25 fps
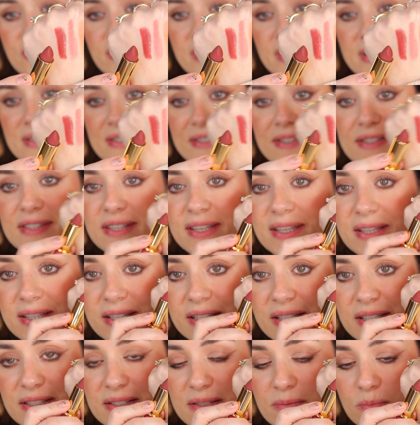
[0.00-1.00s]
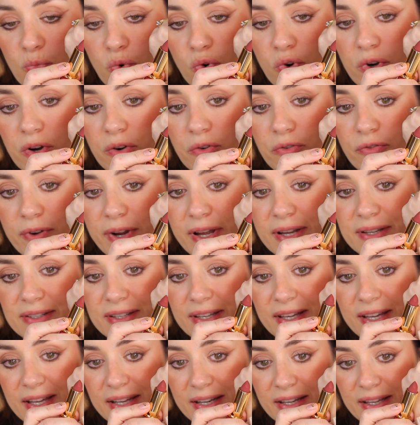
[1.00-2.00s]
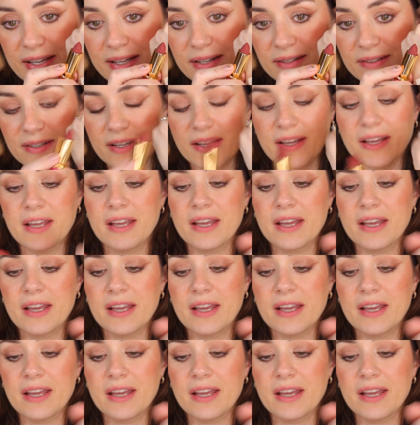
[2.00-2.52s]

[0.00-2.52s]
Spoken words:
You can see that it's more red in it.